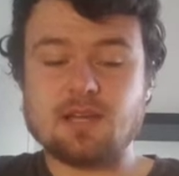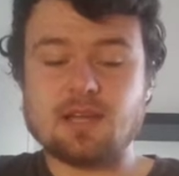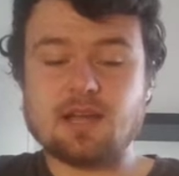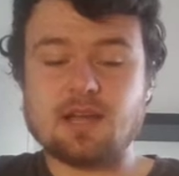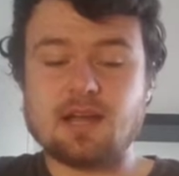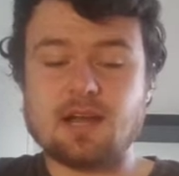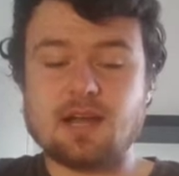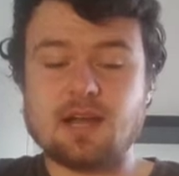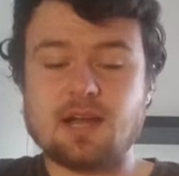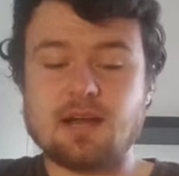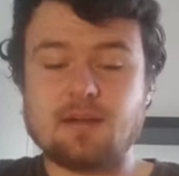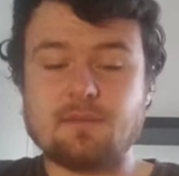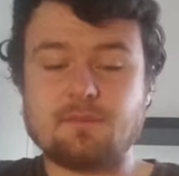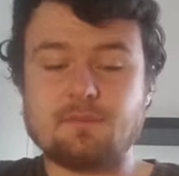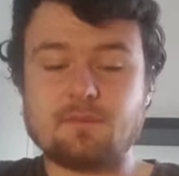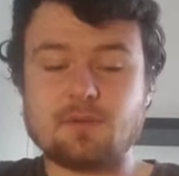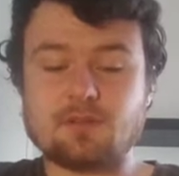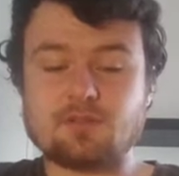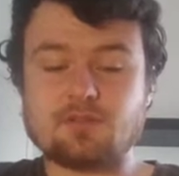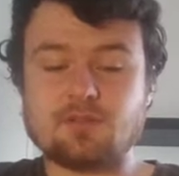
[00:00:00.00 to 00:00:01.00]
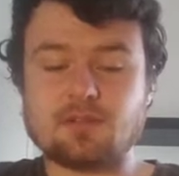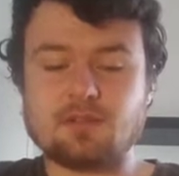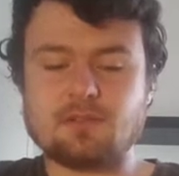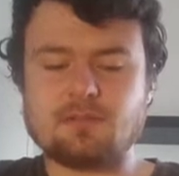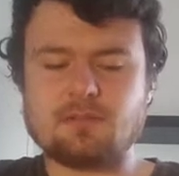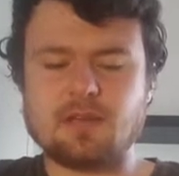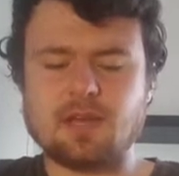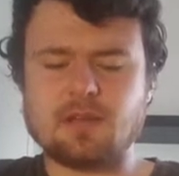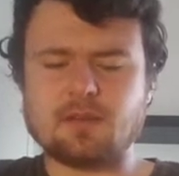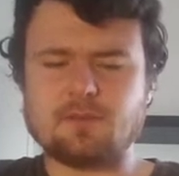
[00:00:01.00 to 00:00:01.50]
I tried
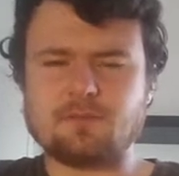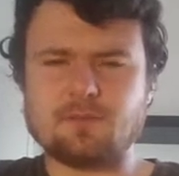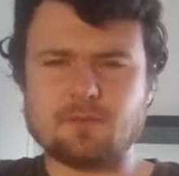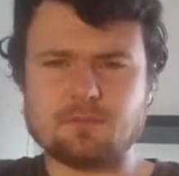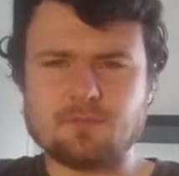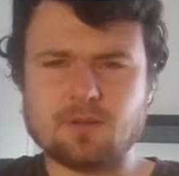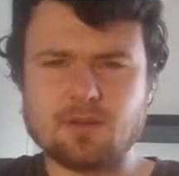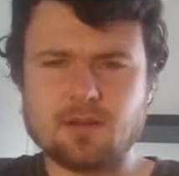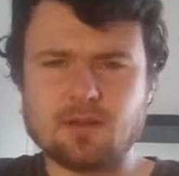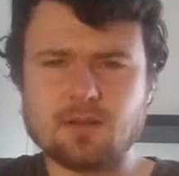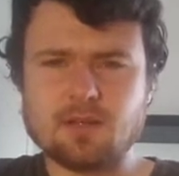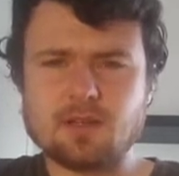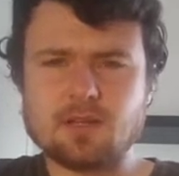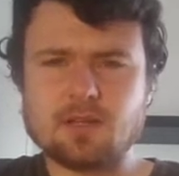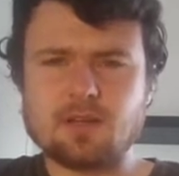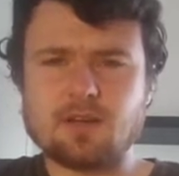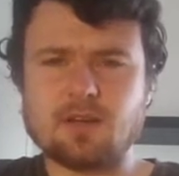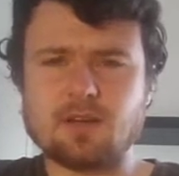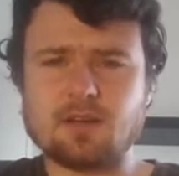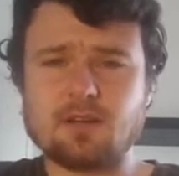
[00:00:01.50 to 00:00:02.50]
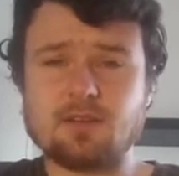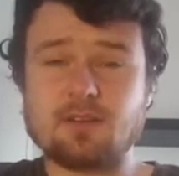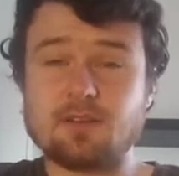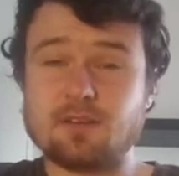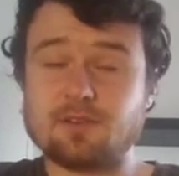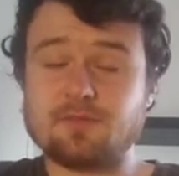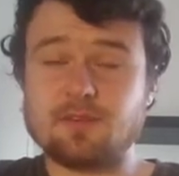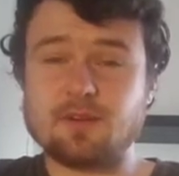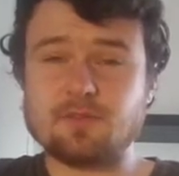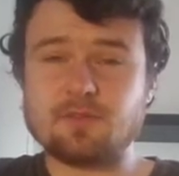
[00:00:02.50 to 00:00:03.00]
Gaelic football.
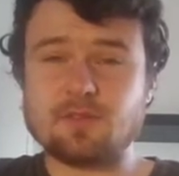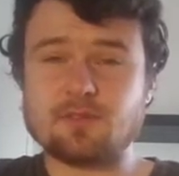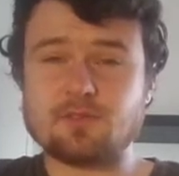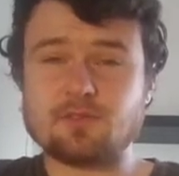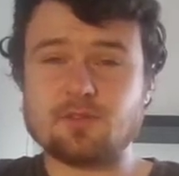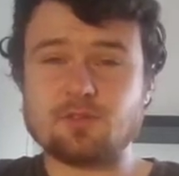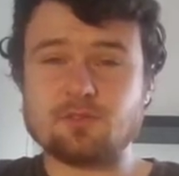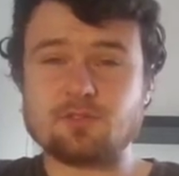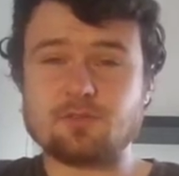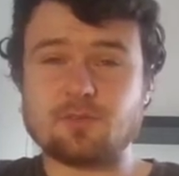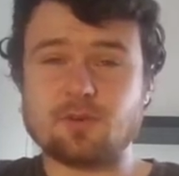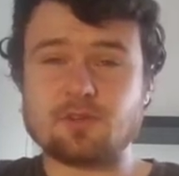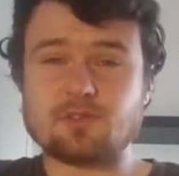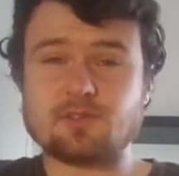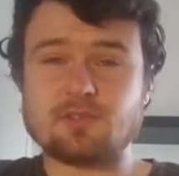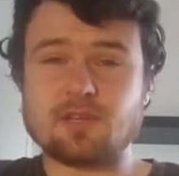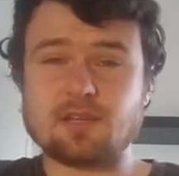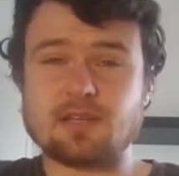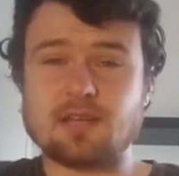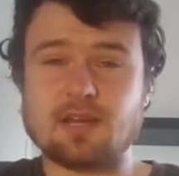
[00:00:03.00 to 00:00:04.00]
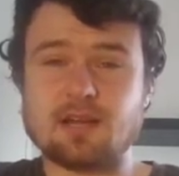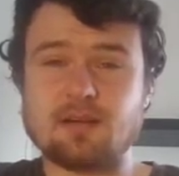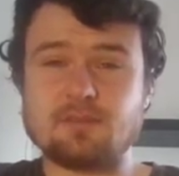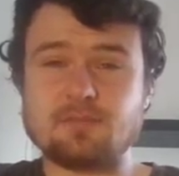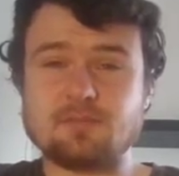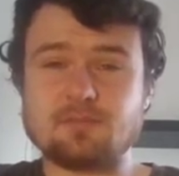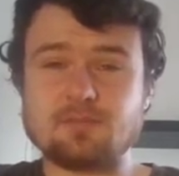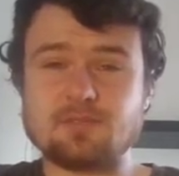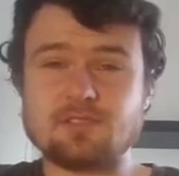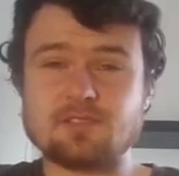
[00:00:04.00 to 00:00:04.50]
I found that those sports like
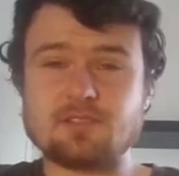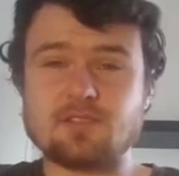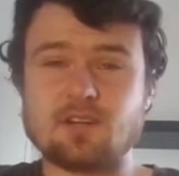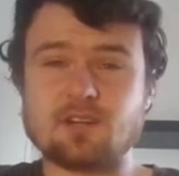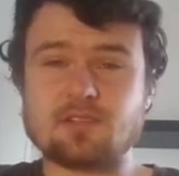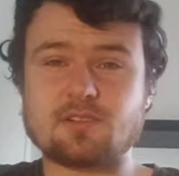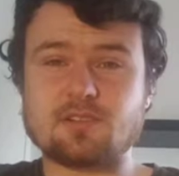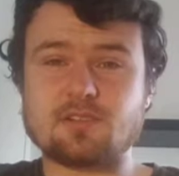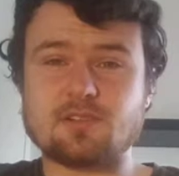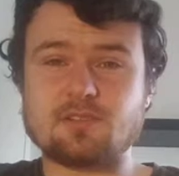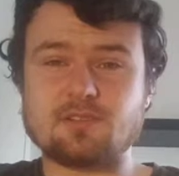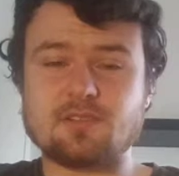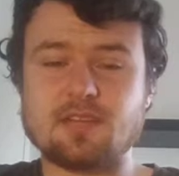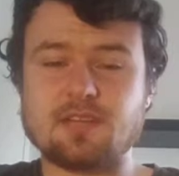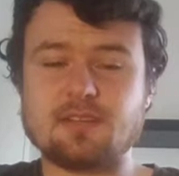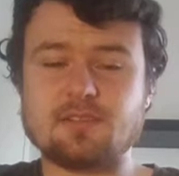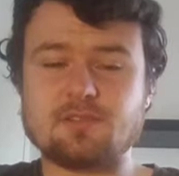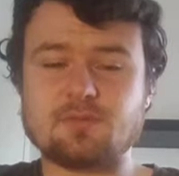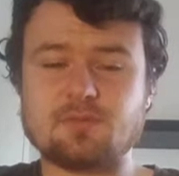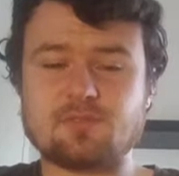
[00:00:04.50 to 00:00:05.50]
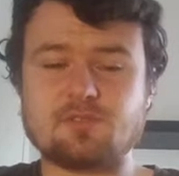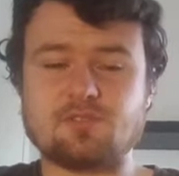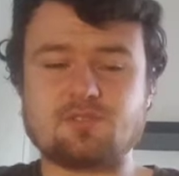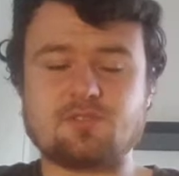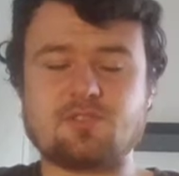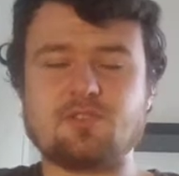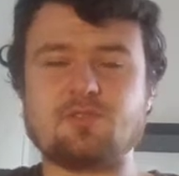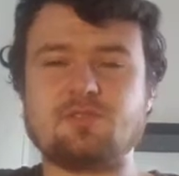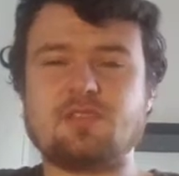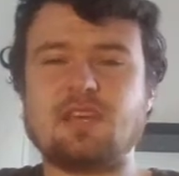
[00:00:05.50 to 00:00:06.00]
soccer and tennis were just
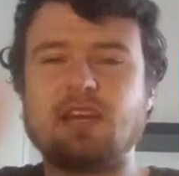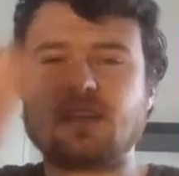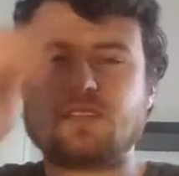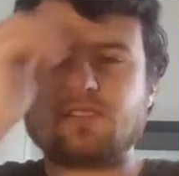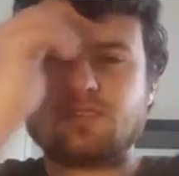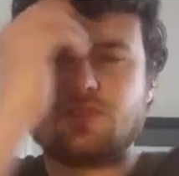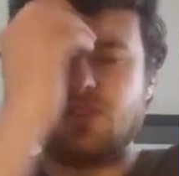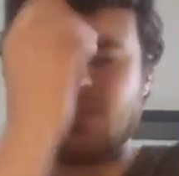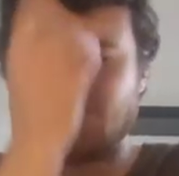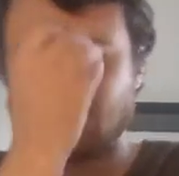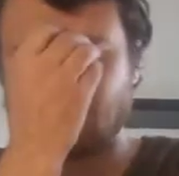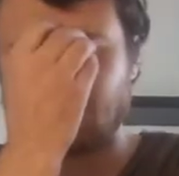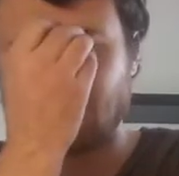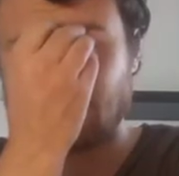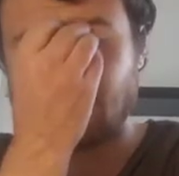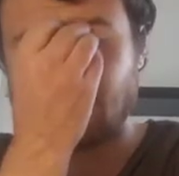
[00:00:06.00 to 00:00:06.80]
too technical. I don't really